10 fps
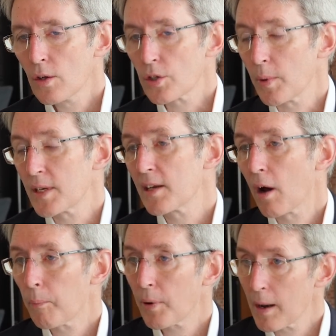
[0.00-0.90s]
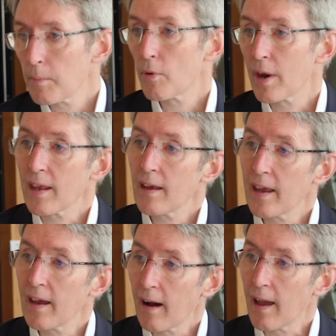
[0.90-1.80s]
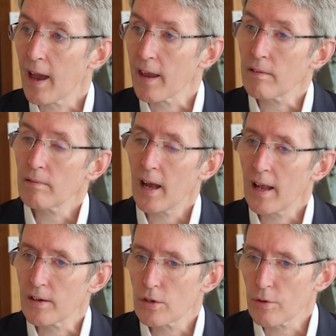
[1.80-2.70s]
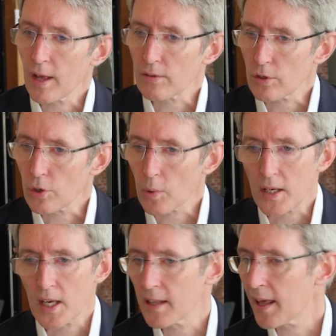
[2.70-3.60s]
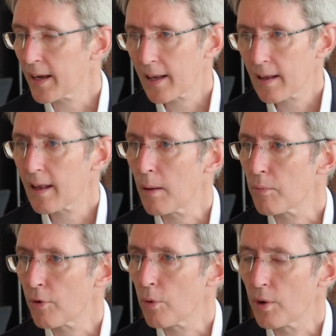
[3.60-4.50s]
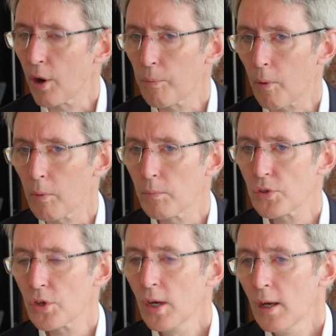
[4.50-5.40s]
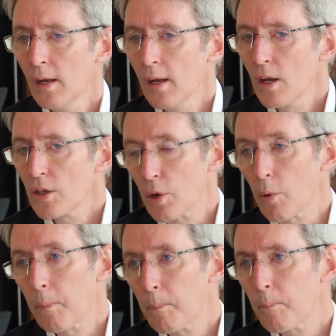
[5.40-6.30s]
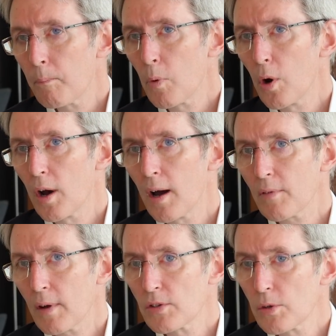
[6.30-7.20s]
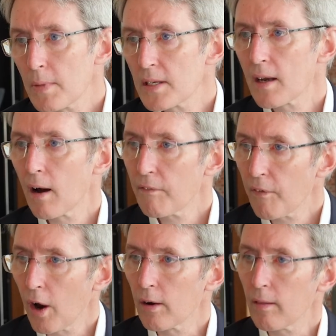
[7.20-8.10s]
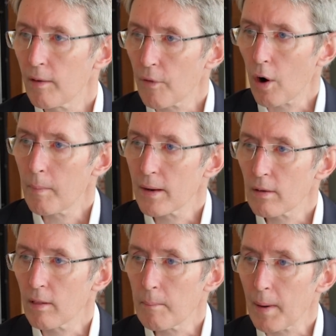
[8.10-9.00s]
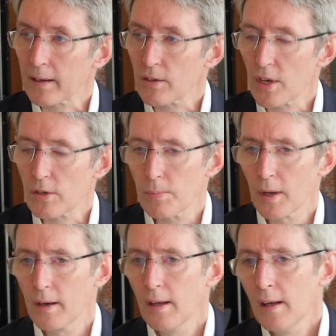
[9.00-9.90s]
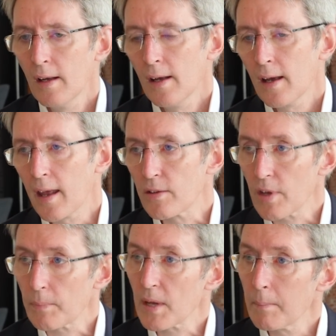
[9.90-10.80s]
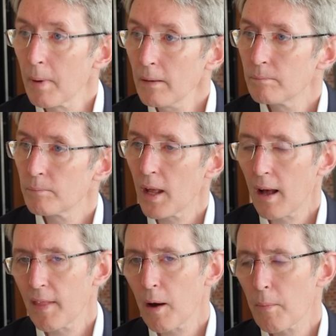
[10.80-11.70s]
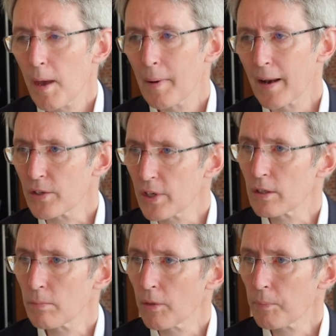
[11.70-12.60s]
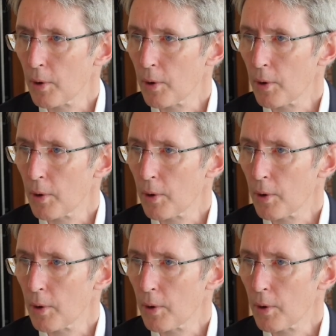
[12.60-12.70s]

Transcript: So we did our preliminary EIA in 2020. That came through with no problems. So we're submitting our final environmental impact assessment in September, and that will be about a six-month